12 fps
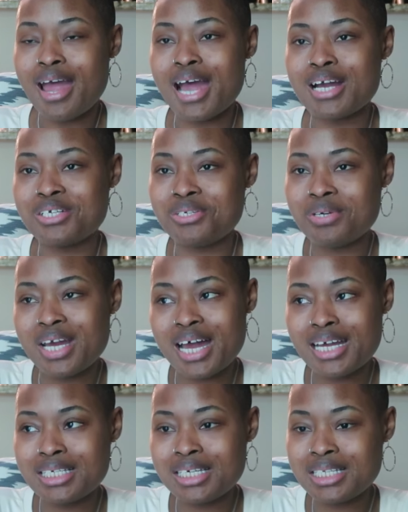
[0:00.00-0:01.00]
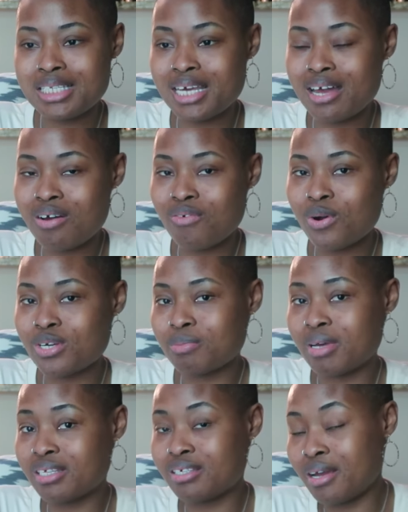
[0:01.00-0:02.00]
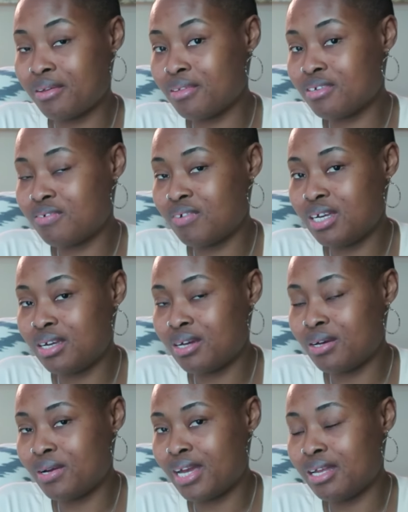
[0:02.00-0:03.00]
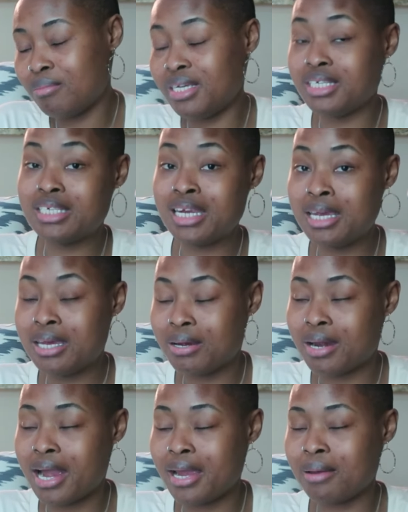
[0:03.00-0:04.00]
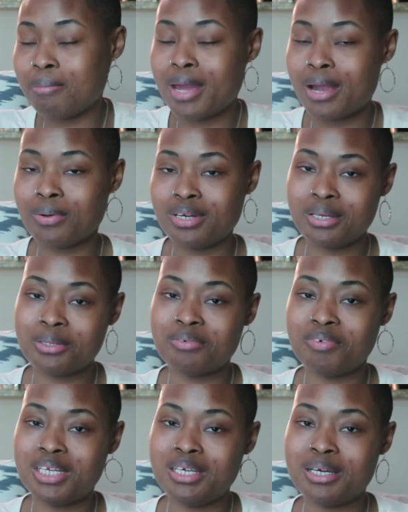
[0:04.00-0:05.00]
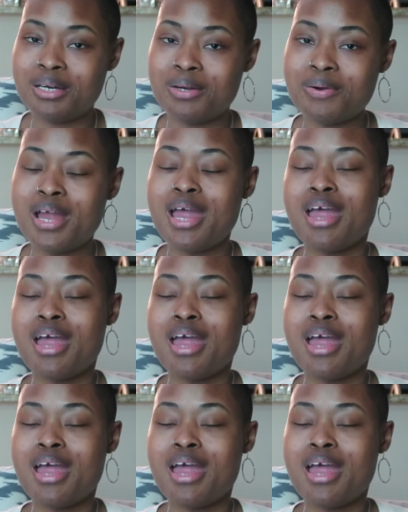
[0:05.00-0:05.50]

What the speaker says: As you guys can tell, of course, by the title of this video and me sitting here, I am back with another video.